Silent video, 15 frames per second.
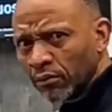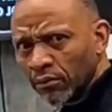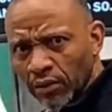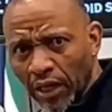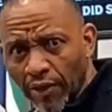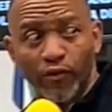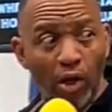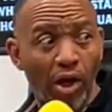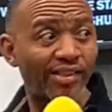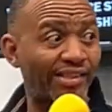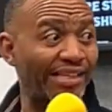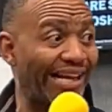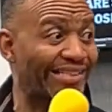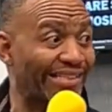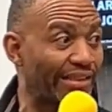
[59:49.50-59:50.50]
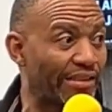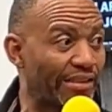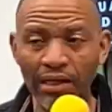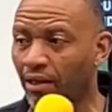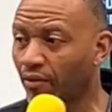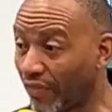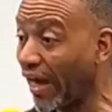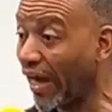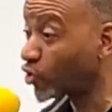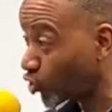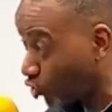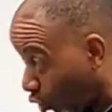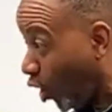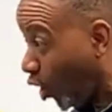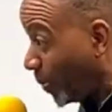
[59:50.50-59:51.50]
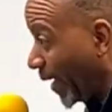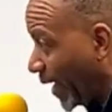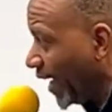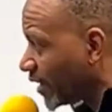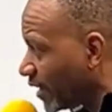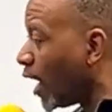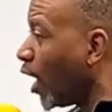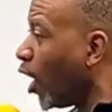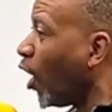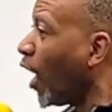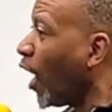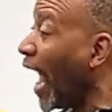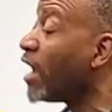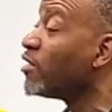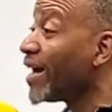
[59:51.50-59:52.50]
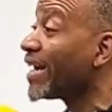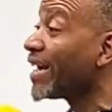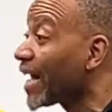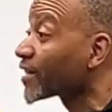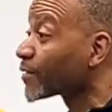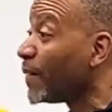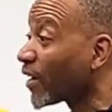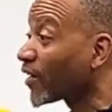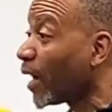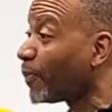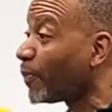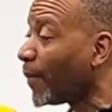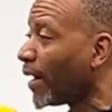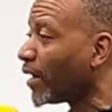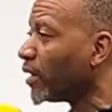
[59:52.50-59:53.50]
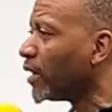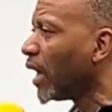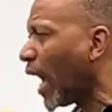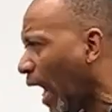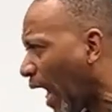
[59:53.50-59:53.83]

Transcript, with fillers: if god says it then so be it and uyayazi meko yapha uba yey